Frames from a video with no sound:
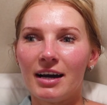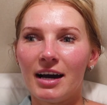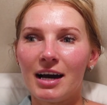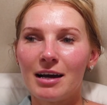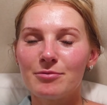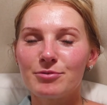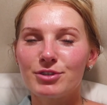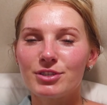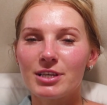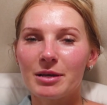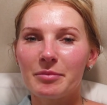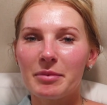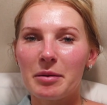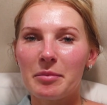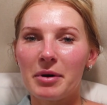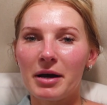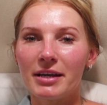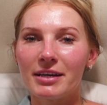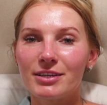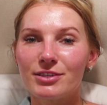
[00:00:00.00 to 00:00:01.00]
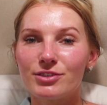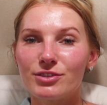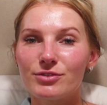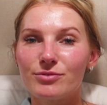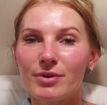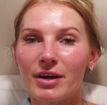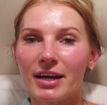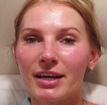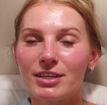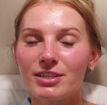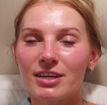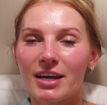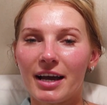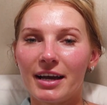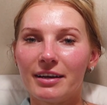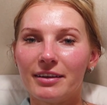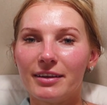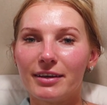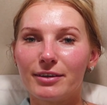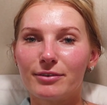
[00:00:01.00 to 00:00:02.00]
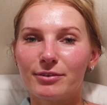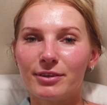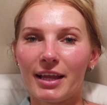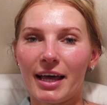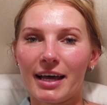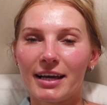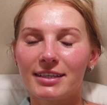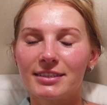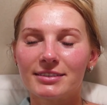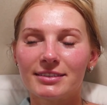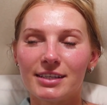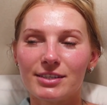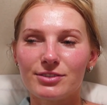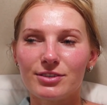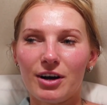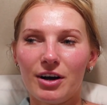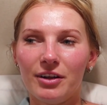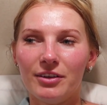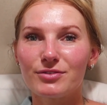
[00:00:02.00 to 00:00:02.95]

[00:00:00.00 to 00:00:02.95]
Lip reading: I'm just like, my body's just ready to kind of like relax. That's all.